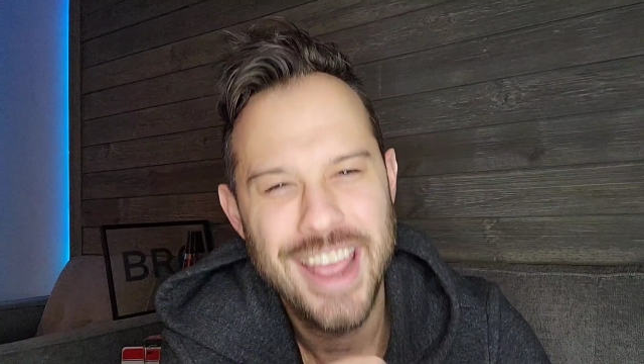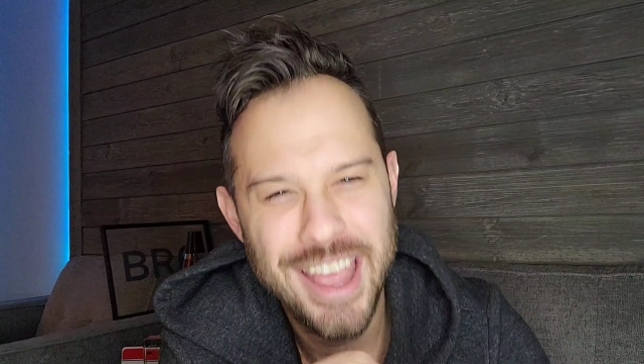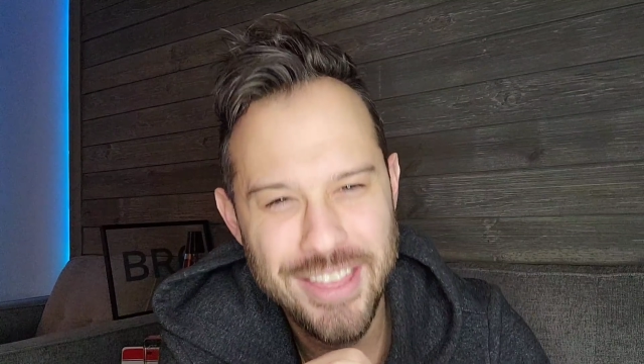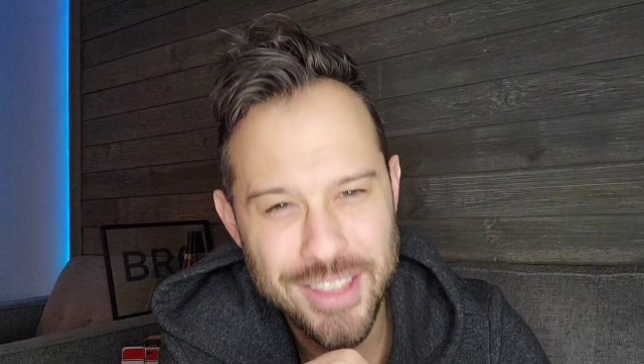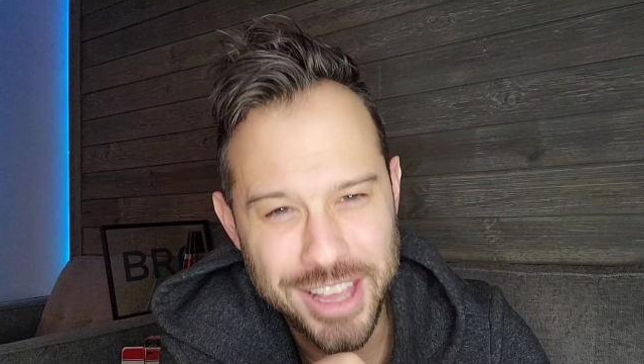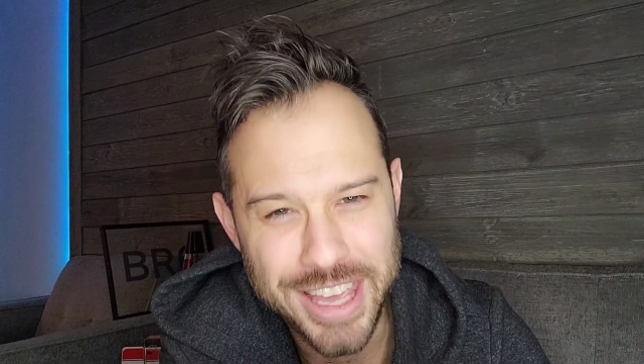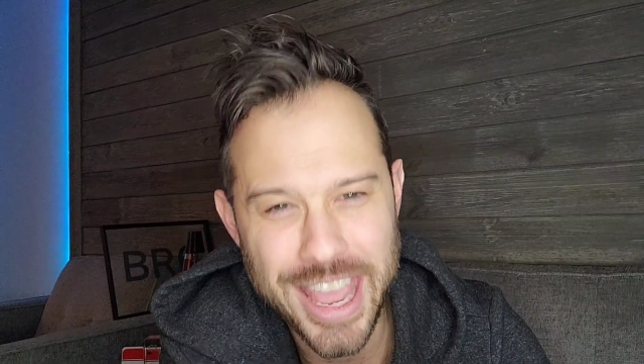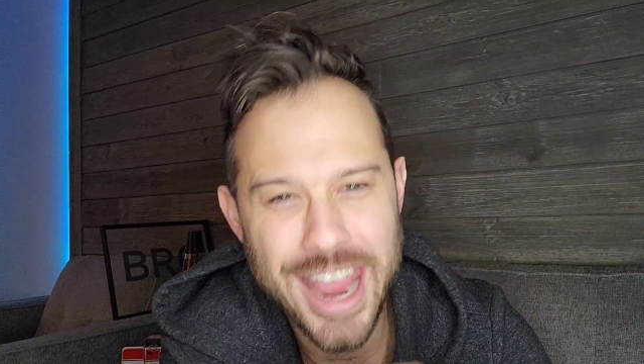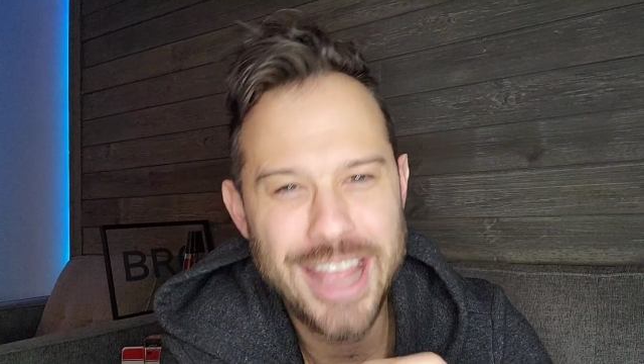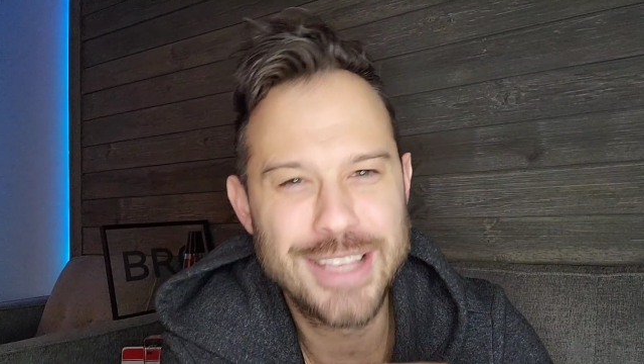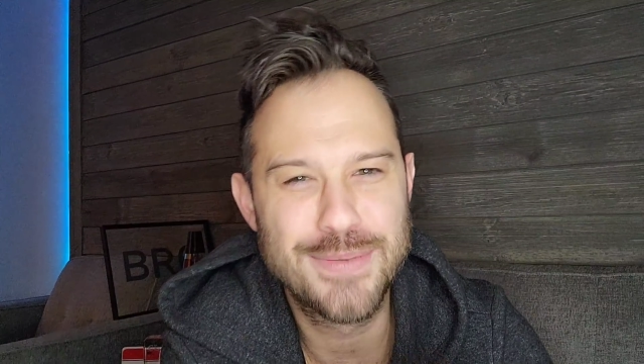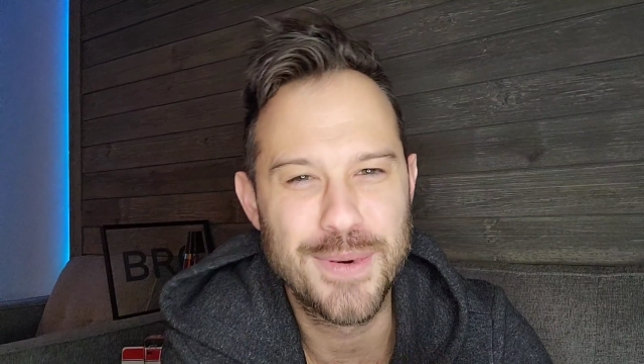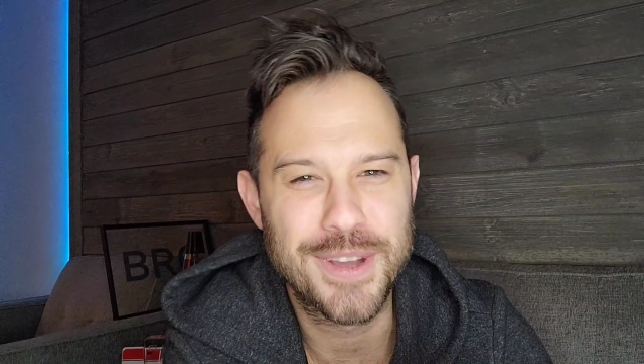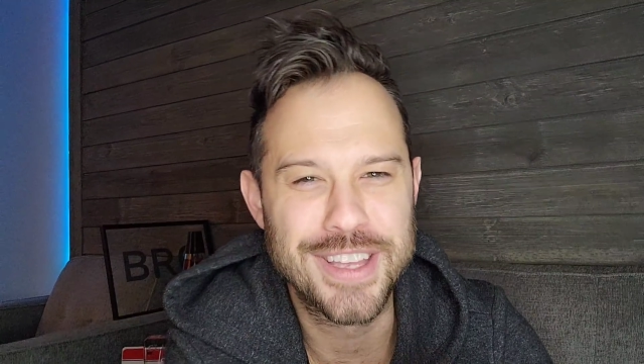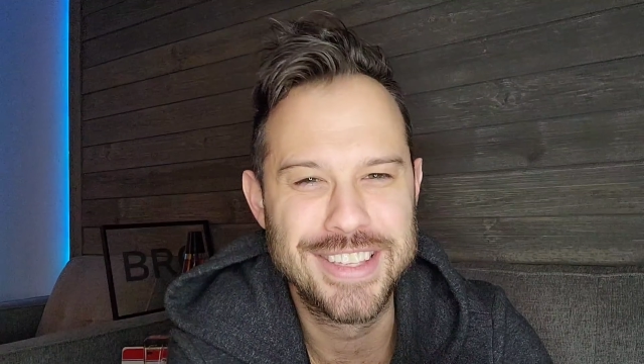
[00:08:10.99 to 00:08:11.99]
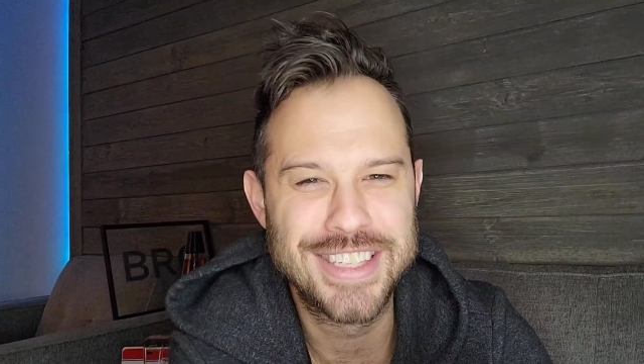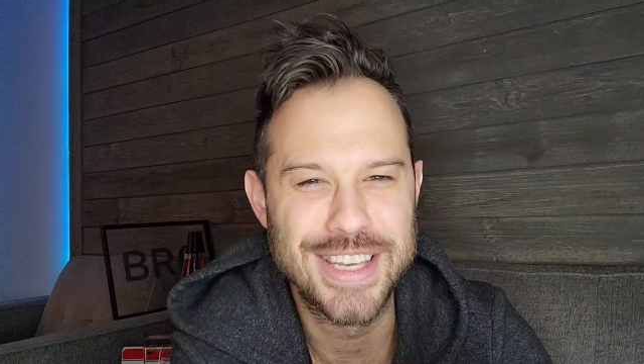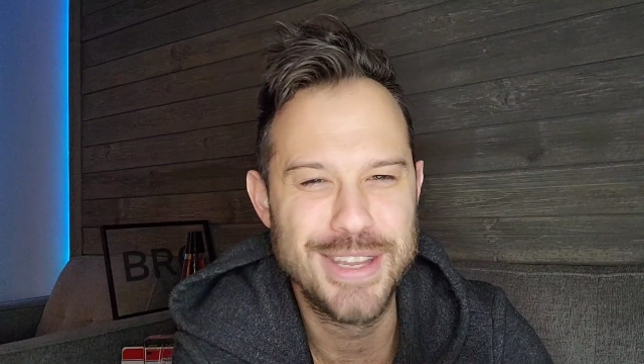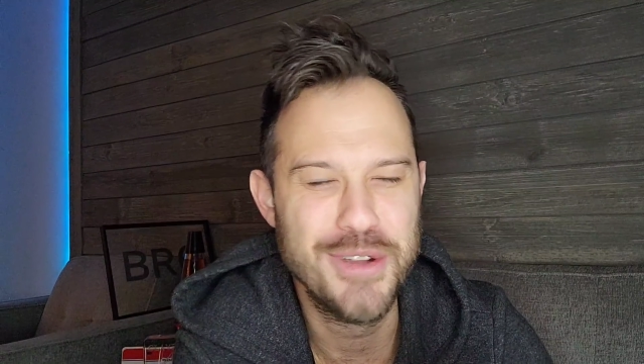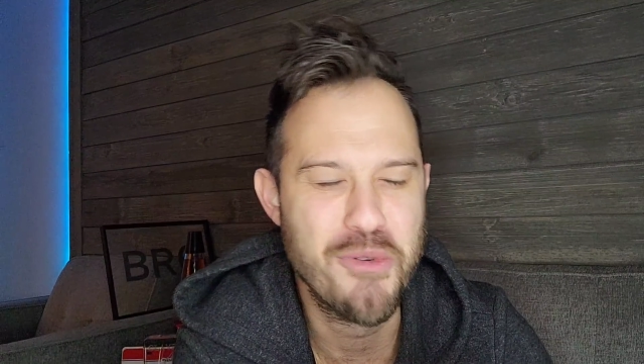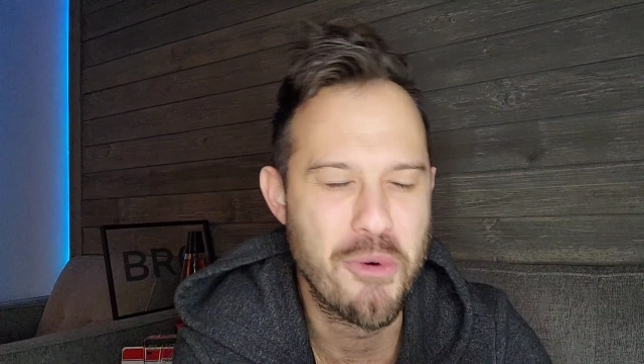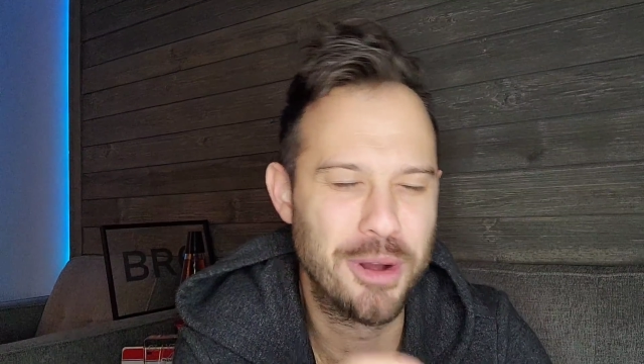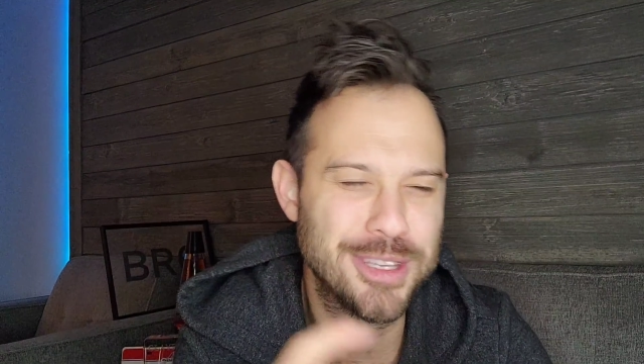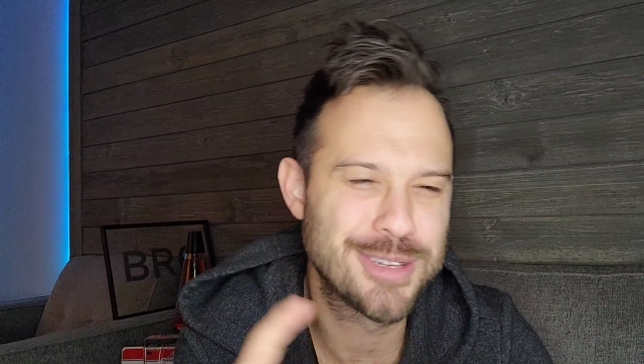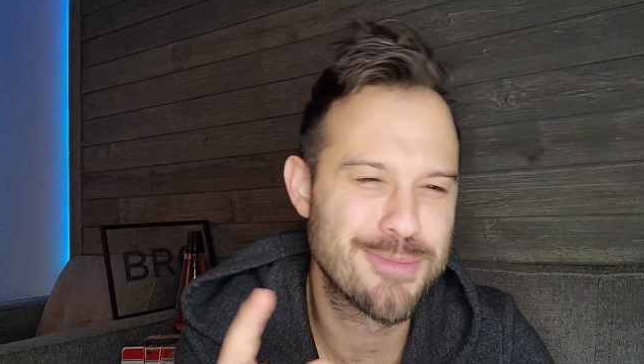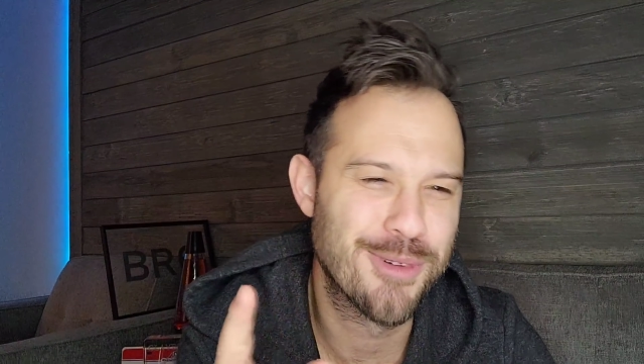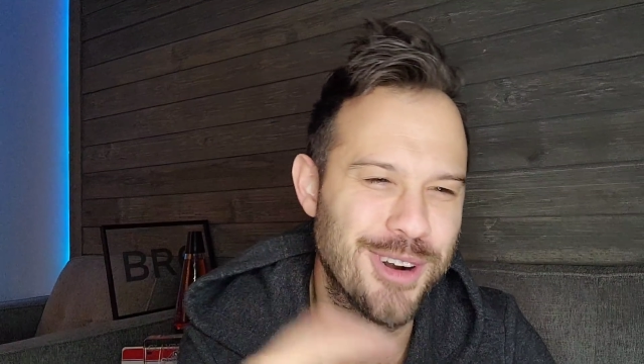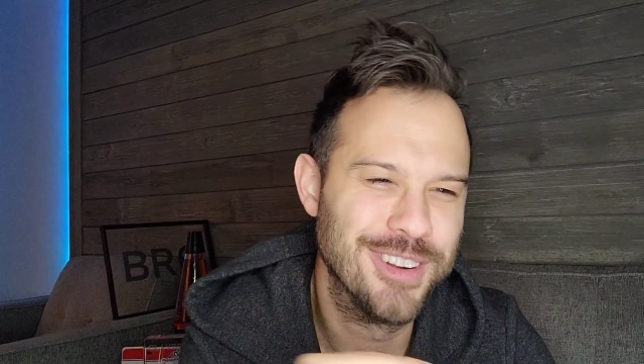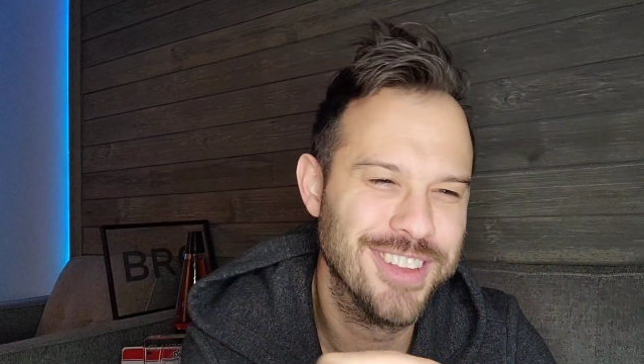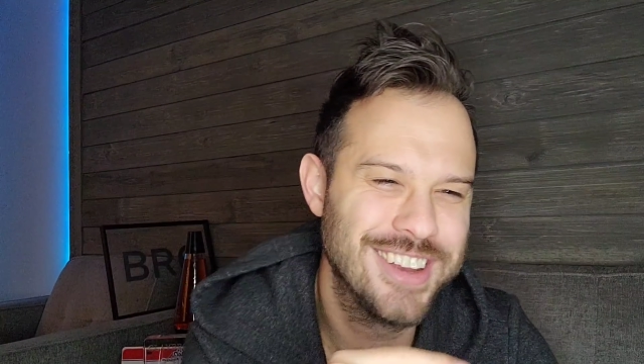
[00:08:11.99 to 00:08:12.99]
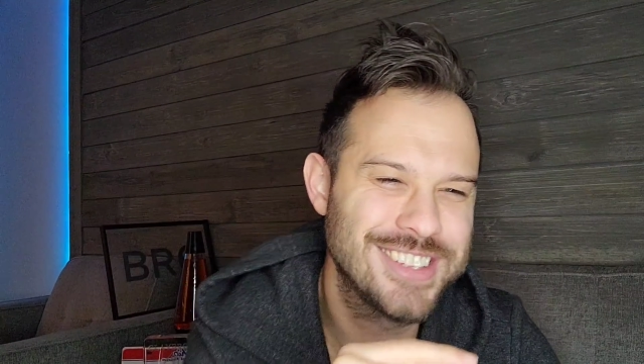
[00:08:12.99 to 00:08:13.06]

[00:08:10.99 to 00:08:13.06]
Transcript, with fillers: and the gains will continue once more.